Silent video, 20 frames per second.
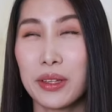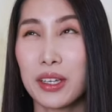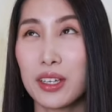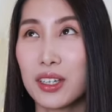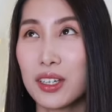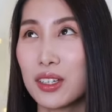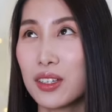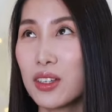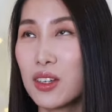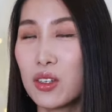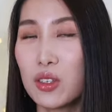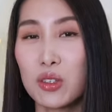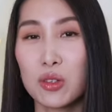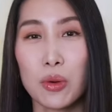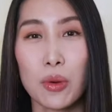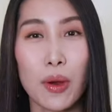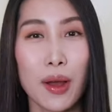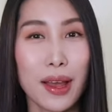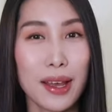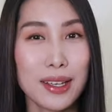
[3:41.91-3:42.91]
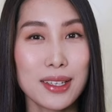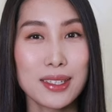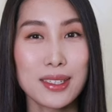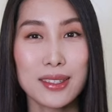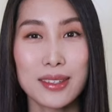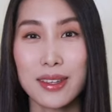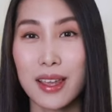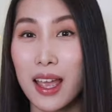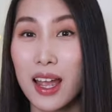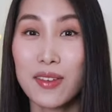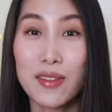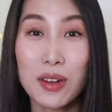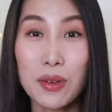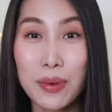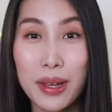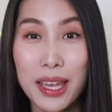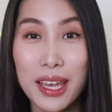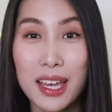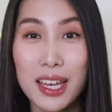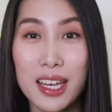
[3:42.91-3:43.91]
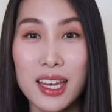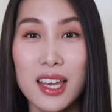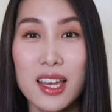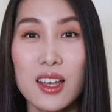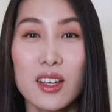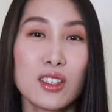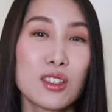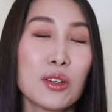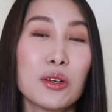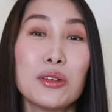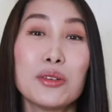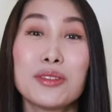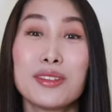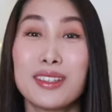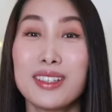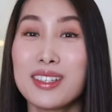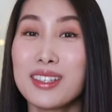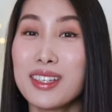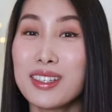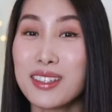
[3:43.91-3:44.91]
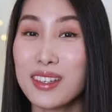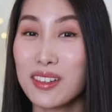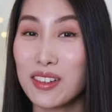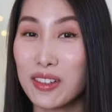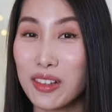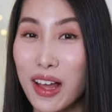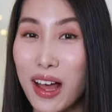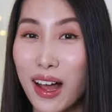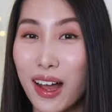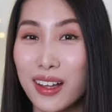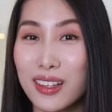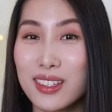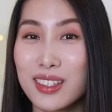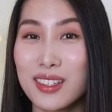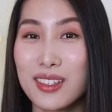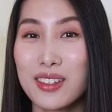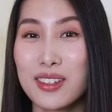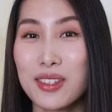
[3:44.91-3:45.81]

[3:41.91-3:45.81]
like twice every week so this is a lot.